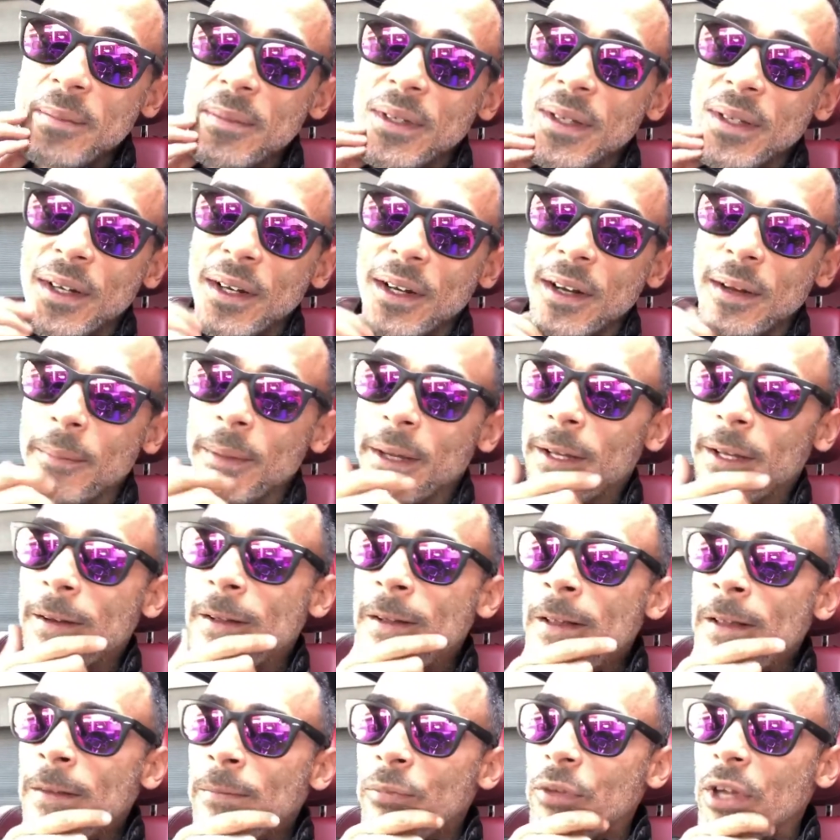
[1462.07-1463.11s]
You know what I mean?
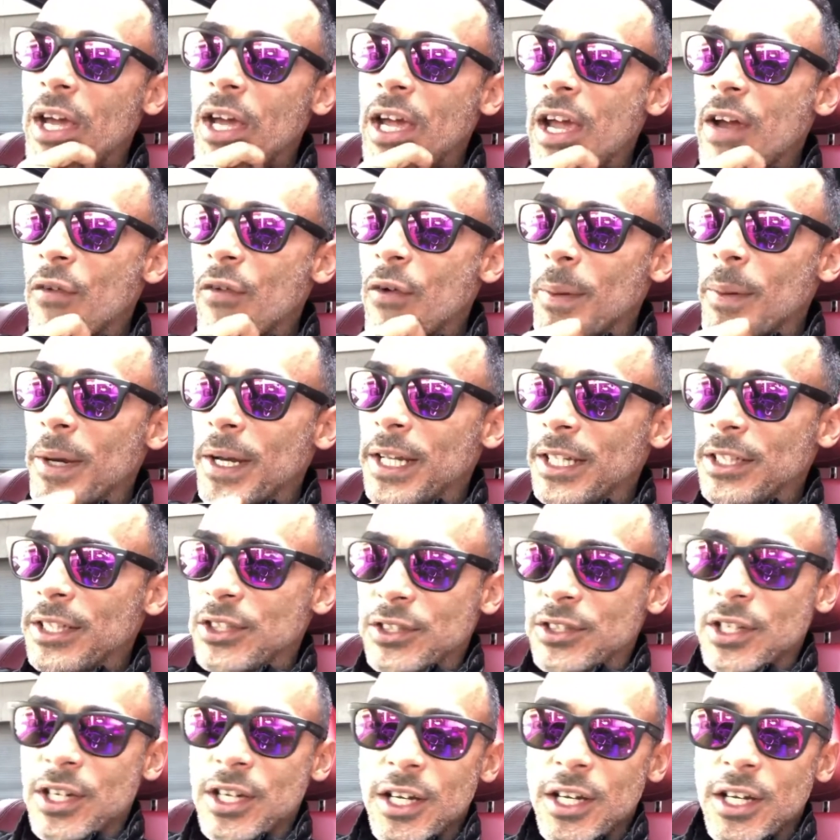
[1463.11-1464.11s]
Everybody gets